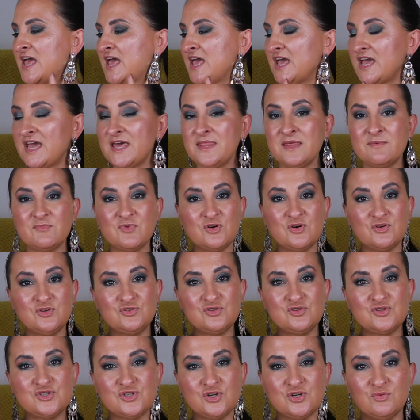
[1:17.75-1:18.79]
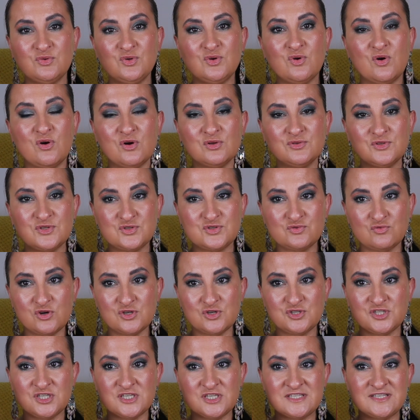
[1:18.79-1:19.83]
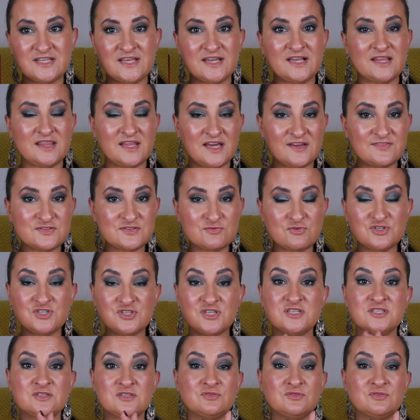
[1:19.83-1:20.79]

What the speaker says: and I'm going to show you all the swatches, like live swatches,